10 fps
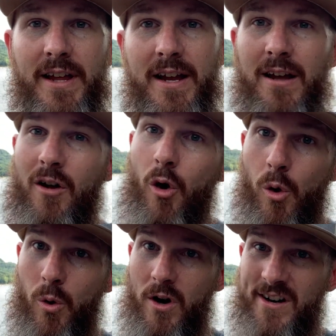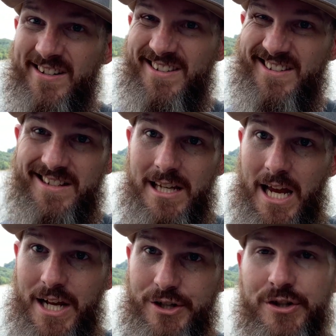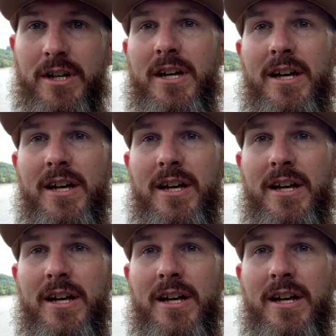Lake, or CH,